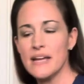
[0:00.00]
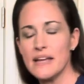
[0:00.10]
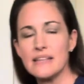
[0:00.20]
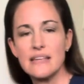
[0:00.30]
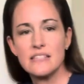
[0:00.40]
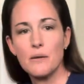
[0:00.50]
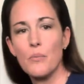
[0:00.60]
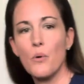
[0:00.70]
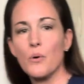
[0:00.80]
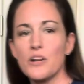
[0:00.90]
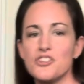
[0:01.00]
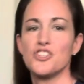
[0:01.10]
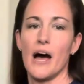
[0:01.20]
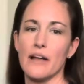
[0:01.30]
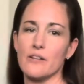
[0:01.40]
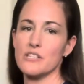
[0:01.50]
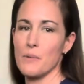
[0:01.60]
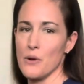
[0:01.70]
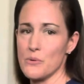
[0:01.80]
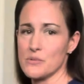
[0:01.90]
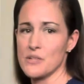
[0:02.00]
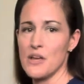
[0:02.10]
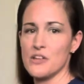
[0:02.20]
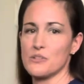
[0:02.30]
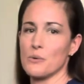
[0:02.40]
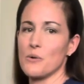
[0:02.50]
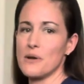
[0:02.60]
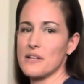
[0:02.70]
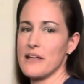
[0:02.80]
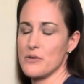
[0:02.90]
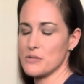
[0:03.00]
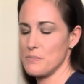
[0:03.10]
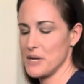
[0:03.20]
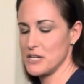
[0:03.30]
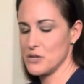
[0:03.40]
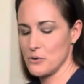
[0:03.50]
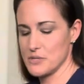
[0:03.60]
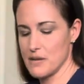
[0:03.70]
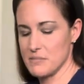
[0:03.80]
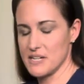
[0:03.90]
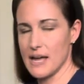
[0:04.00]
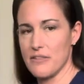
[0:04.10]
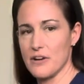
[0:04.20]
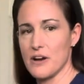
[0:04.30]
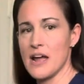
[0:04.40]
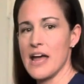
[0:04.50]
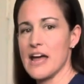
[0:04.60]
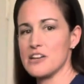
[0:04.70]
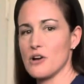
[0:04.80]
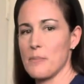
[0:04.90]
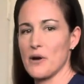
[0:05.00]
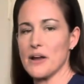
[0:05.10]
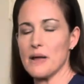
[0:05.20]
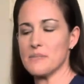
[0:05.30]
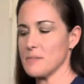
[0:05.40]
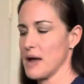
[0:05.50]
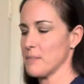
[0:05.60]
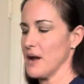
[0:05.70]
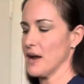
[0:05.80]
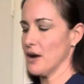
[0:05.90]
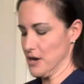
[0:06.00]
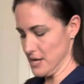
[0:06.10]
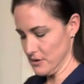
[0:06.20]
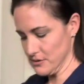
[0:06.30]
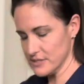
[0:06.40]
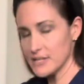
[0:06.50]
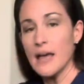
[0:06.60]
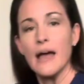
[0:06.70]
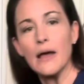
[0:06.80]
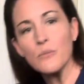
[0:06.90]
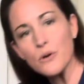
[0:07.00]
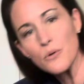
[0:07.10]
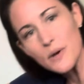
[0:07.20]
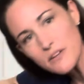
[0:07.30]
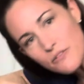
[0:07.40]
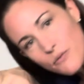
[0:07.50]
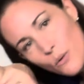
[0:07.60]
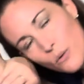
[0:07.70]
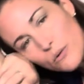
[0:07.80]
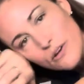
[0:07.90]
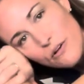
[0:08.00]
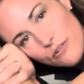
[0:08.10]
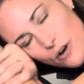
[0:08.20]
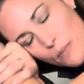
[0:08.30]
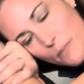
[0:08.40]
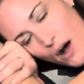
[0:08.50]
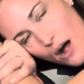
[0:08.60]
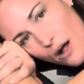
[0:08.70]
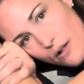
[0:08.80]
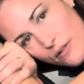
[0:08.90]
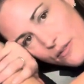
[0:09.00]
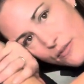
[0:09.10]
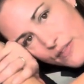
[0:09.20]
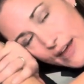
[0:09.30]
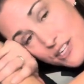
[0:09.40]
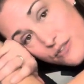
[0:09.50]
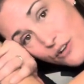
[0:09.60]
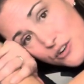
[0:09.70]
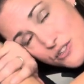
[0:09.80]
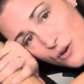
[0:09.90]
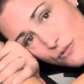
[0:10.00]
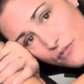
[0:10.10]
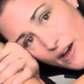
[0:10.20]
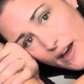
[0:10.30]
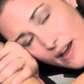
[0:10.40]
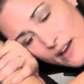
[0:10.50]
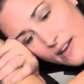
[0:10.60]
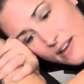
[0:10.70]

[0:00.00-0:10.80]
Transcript: is a supported child's pose. So we're going to let those big toes come together and drop our hips back by our heels. And we're going to fold over a ball, the edge of our sofa.